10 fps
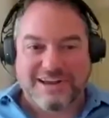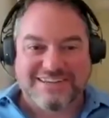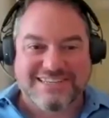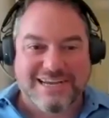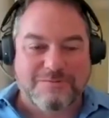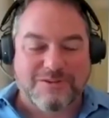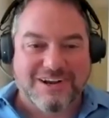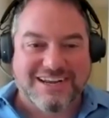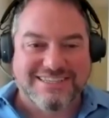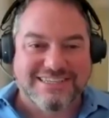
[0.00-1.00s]
example
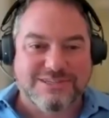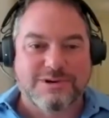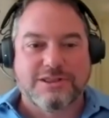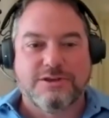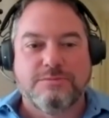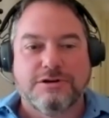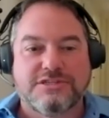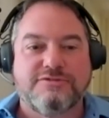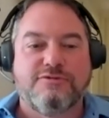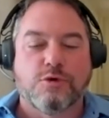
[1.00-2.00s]
because it's one of the
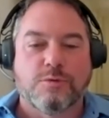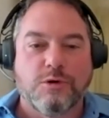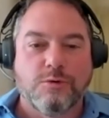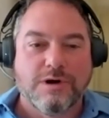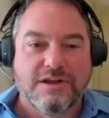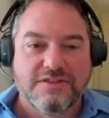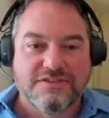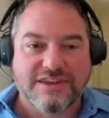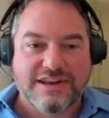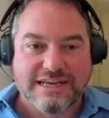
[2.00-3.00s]
most formal
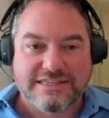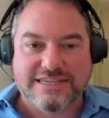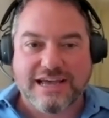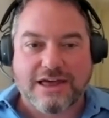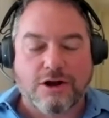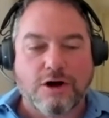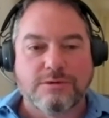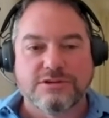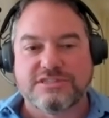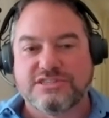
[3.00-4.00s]
ones, and it's got
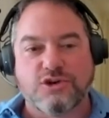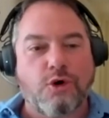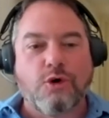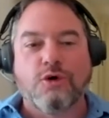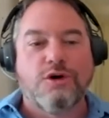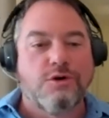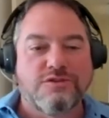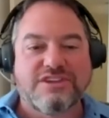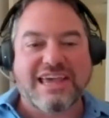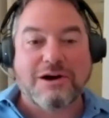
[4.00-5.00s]
almost its whole
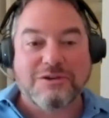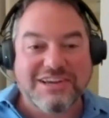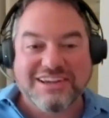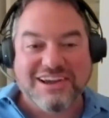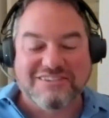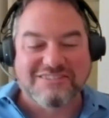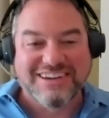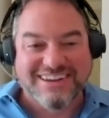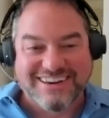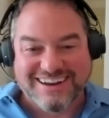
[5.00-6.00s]
own county
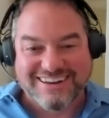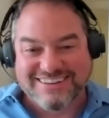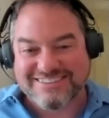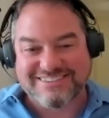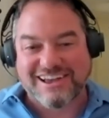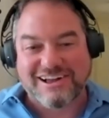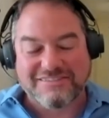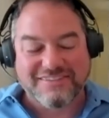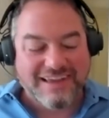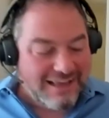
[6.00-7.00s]
government on
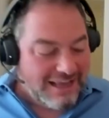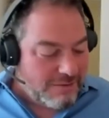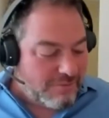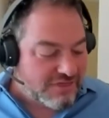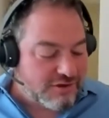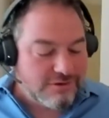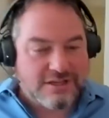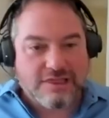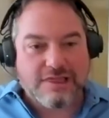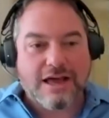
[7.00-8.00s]
itself. Yep. But there's
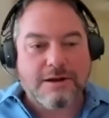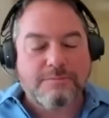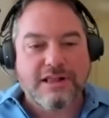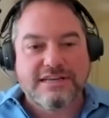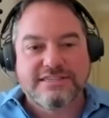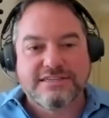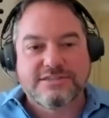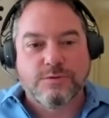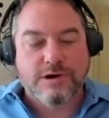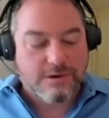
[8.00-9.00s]
a lot of
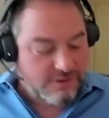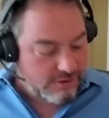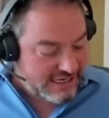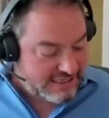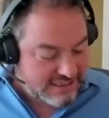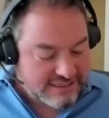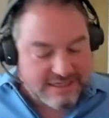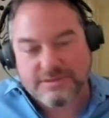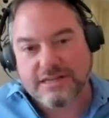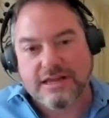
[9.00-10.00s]
places where there isn't
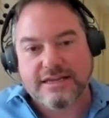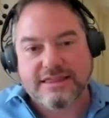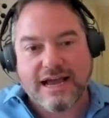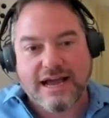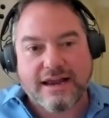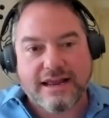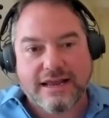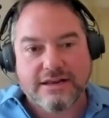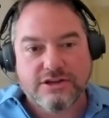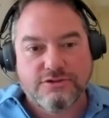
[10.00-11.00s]
something like that,
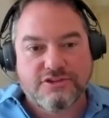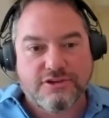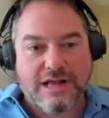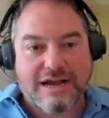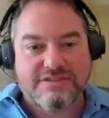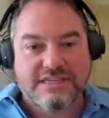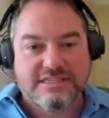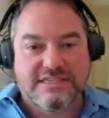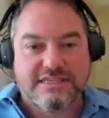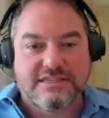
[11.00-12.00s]
and you still have
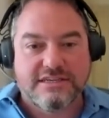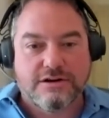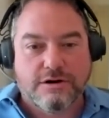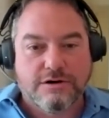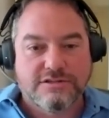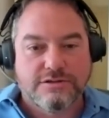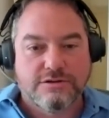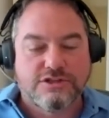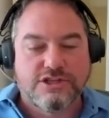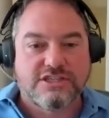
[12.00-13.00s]
these CC&Rs, and
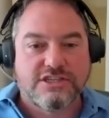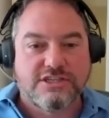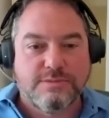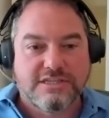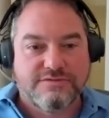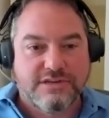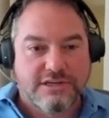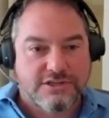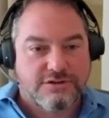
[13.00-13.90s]
they're just as much of an issue.